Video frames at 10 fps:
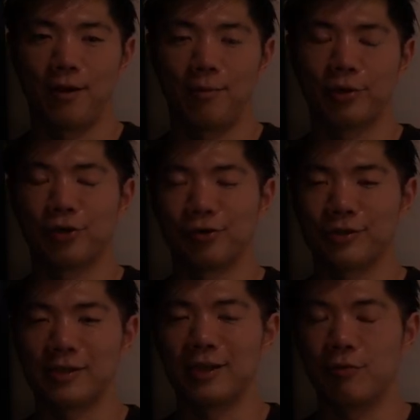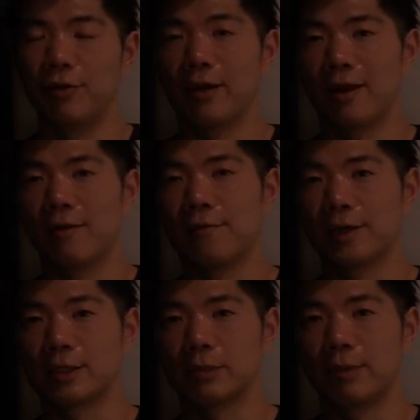because it really
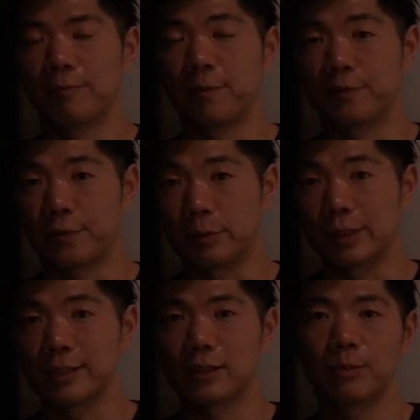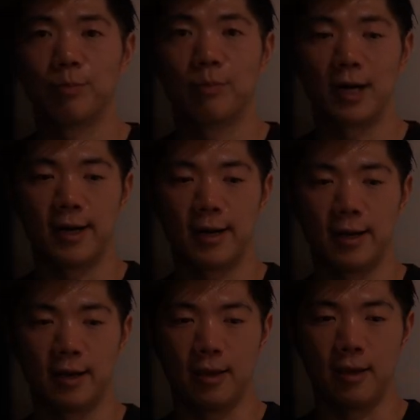affects my performance,
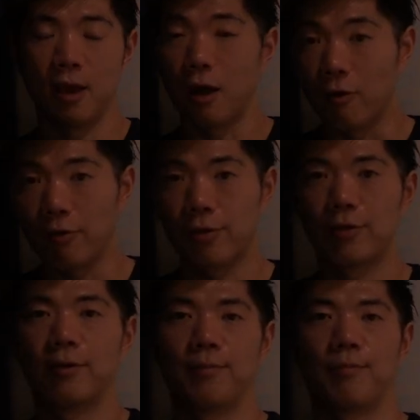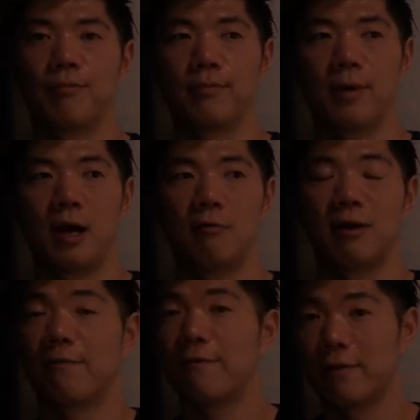my health, how
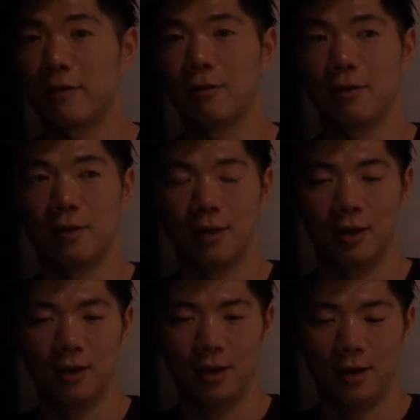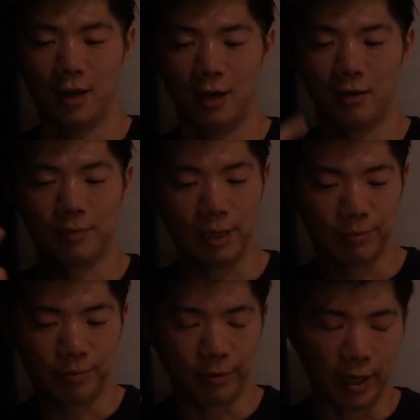I feel, how my
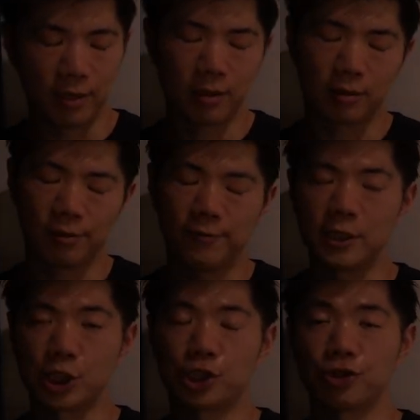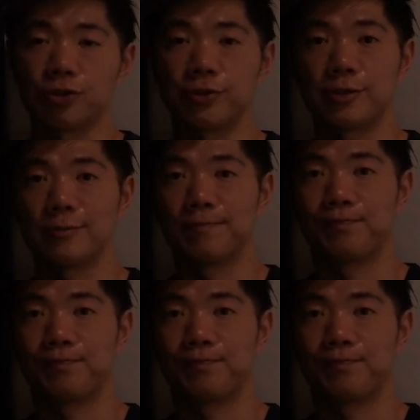brain can functions.